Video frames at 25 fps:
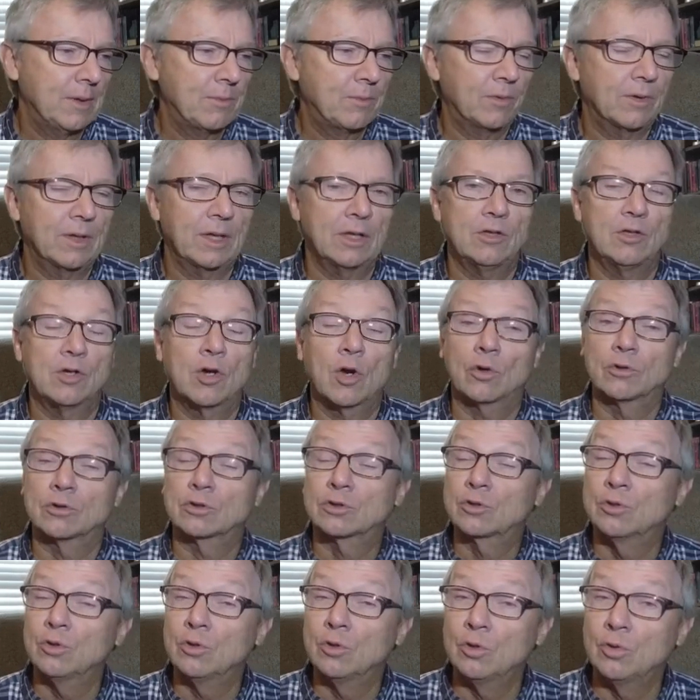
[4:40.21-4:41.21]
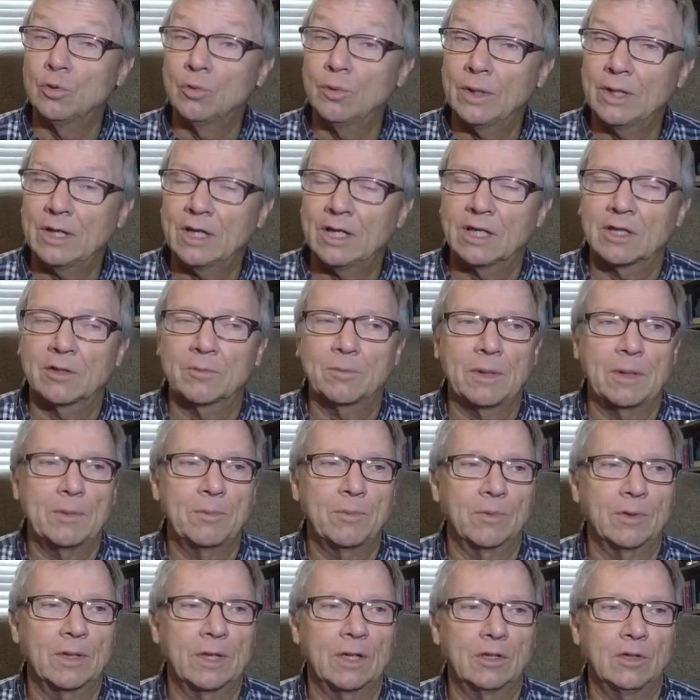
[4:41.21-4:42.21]
people that you go to school with,
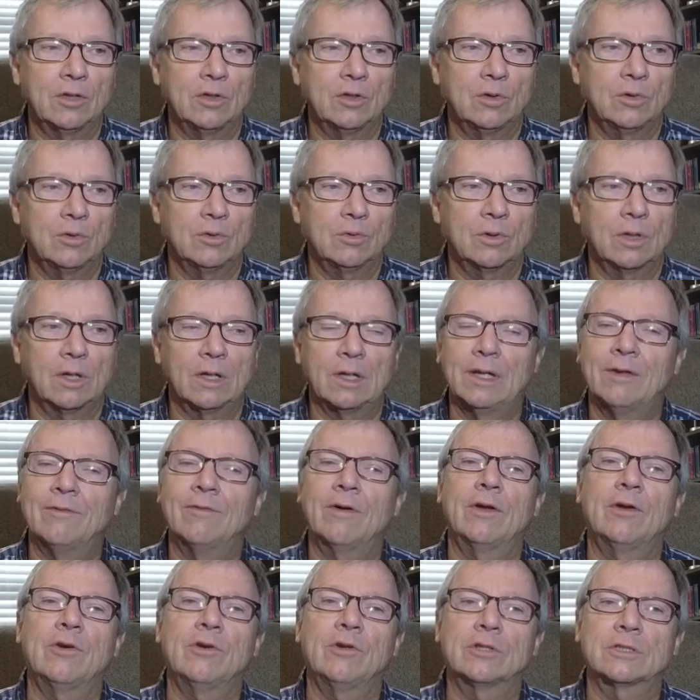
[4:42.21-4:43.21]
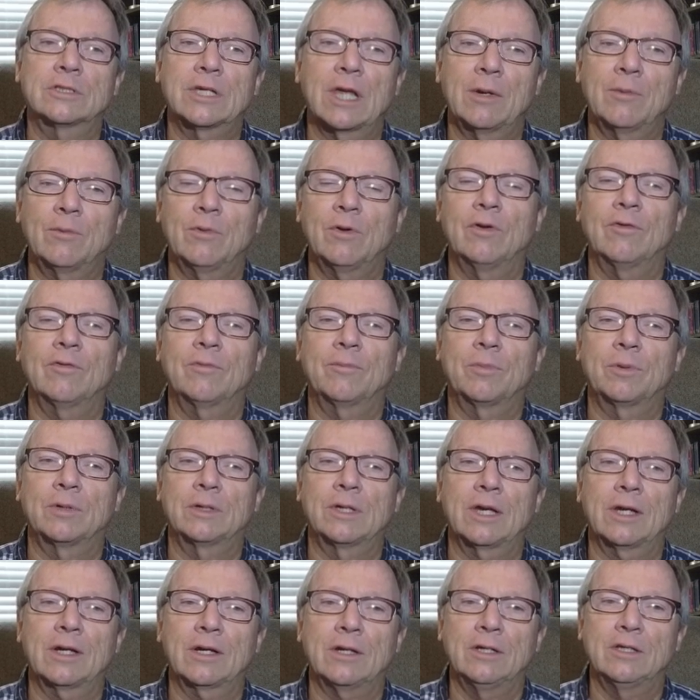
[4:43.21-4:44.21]
people that you that live under your same roof,
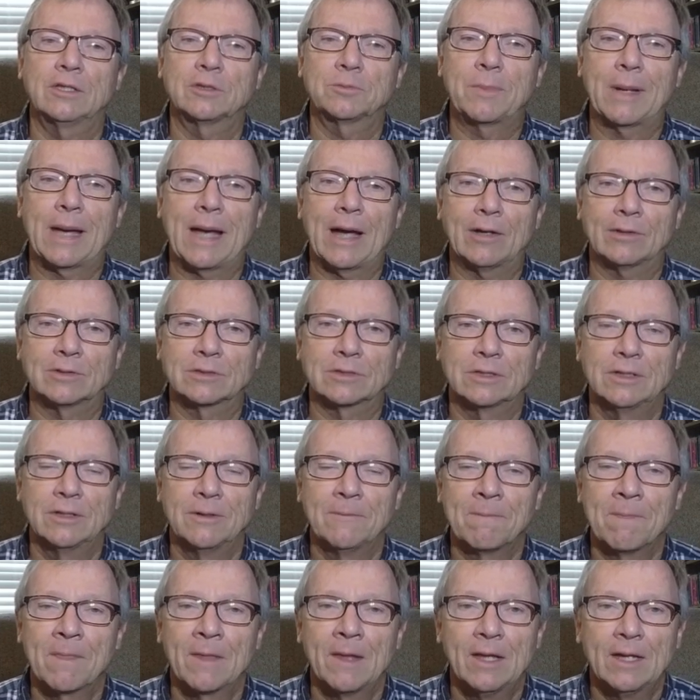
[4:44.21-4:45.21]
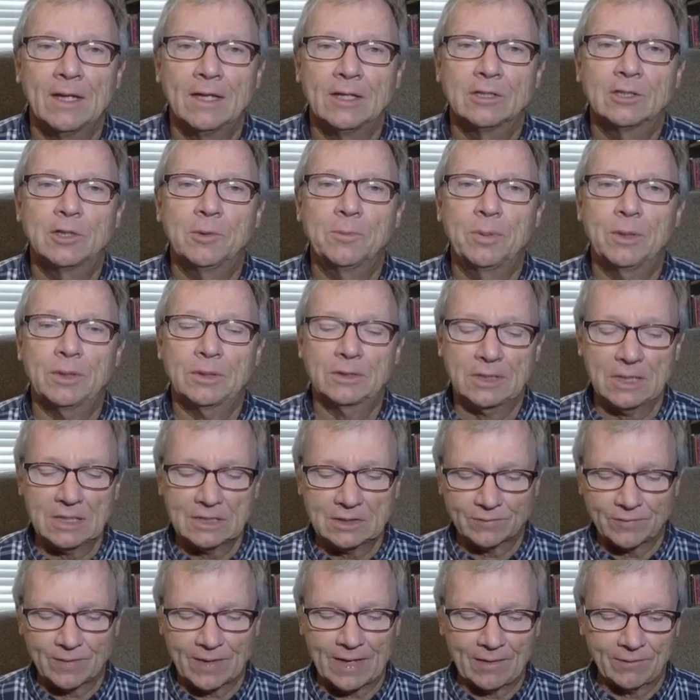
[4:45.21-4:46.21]
particularly spouse, to put
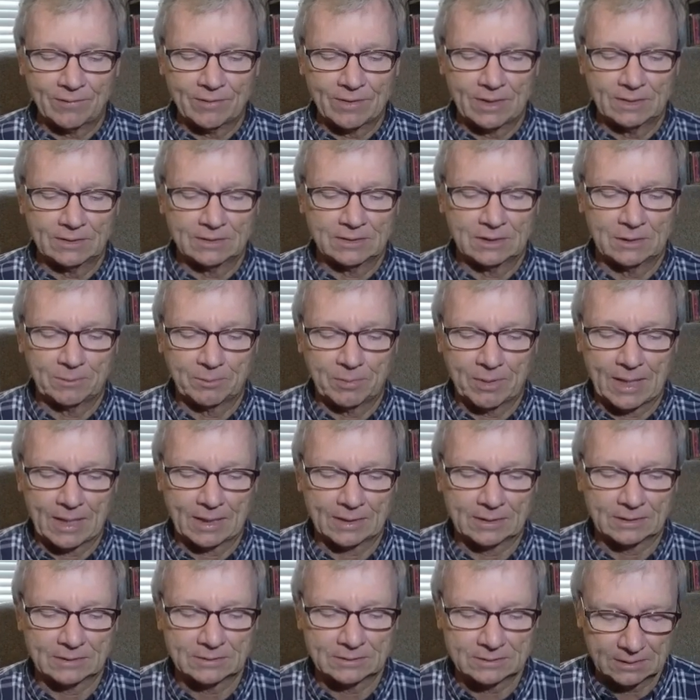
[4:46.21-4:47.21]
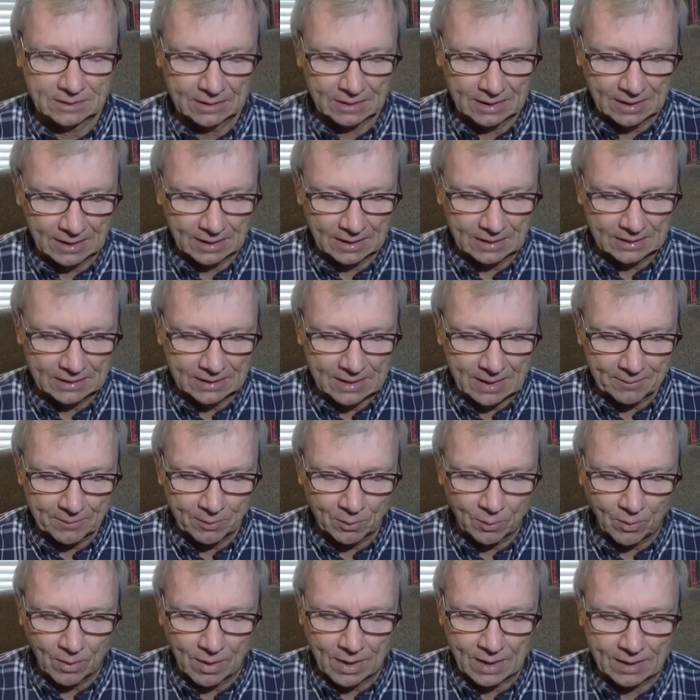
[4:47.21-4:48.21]
these five things into practice.
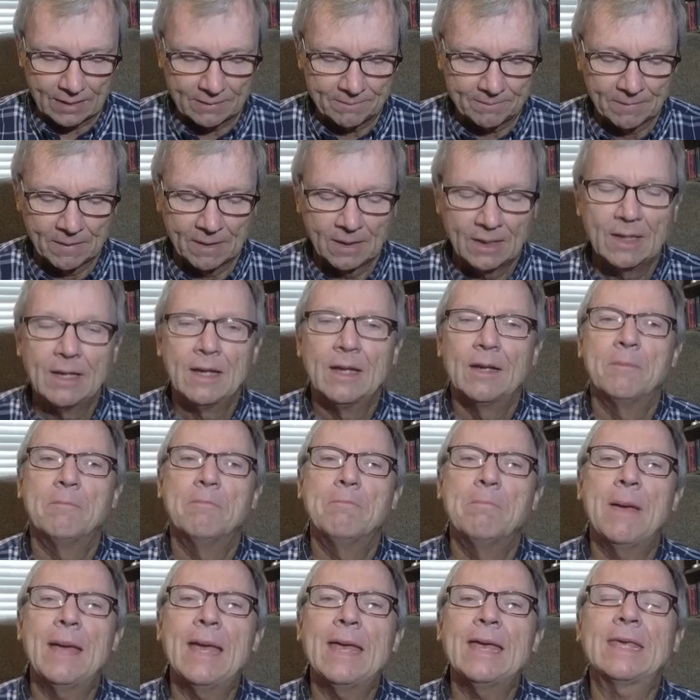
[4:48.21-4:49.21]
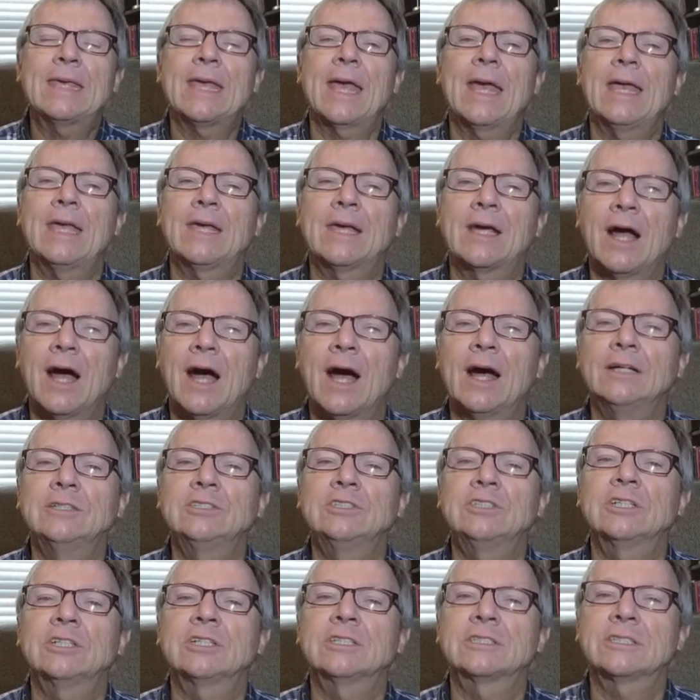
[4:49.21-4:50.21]
Number one, make a
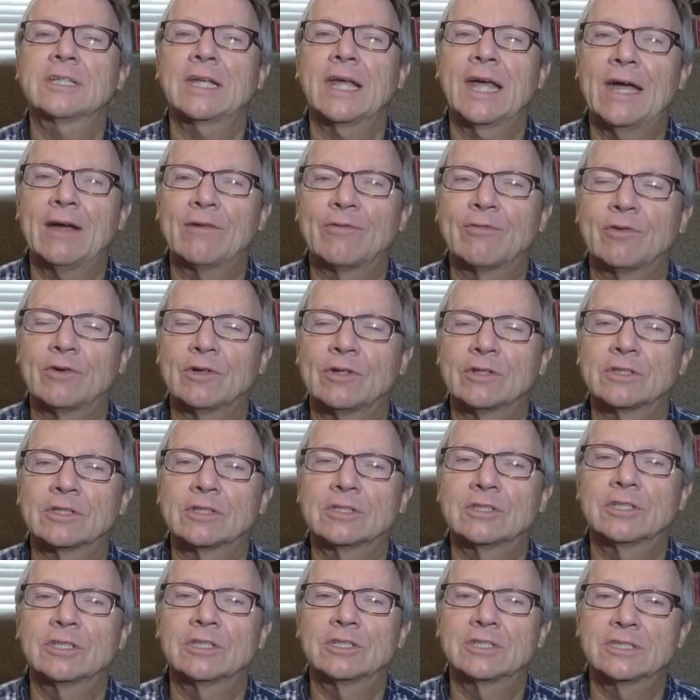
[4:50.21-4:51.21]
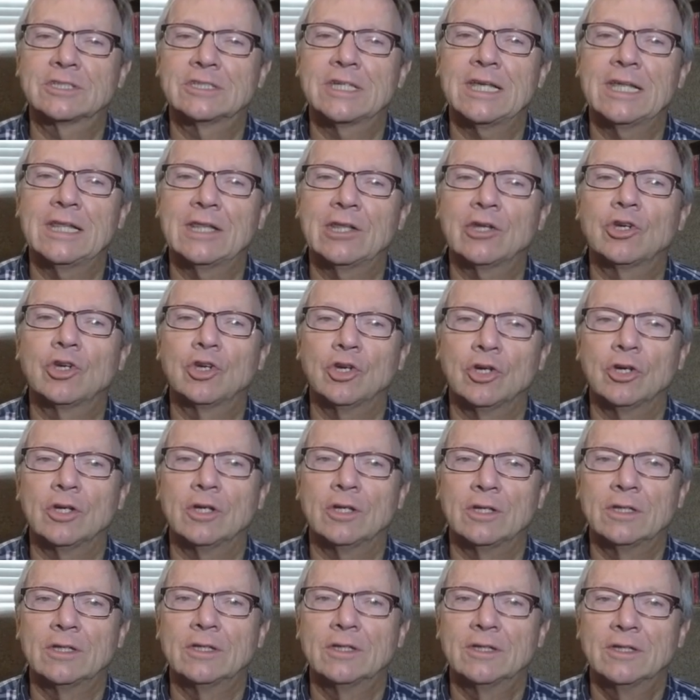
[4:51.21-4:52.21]
conscious effort to see the
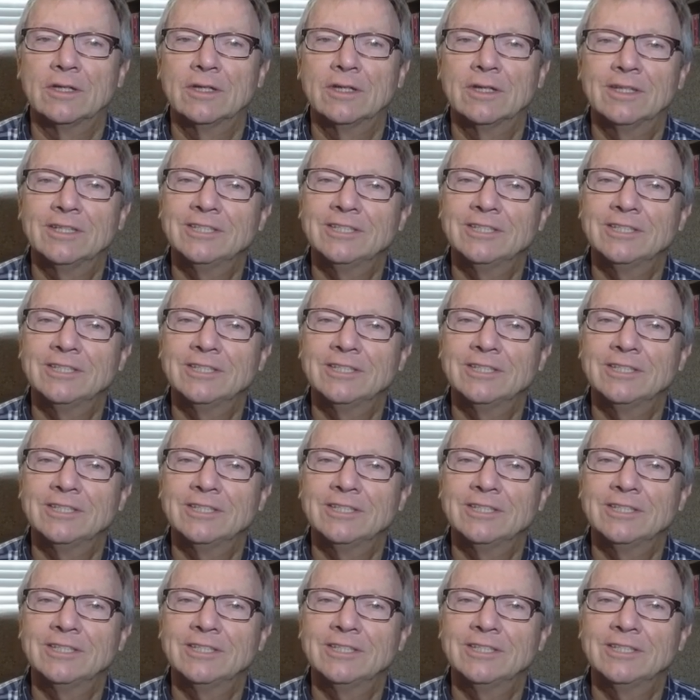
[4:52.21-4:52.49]
good.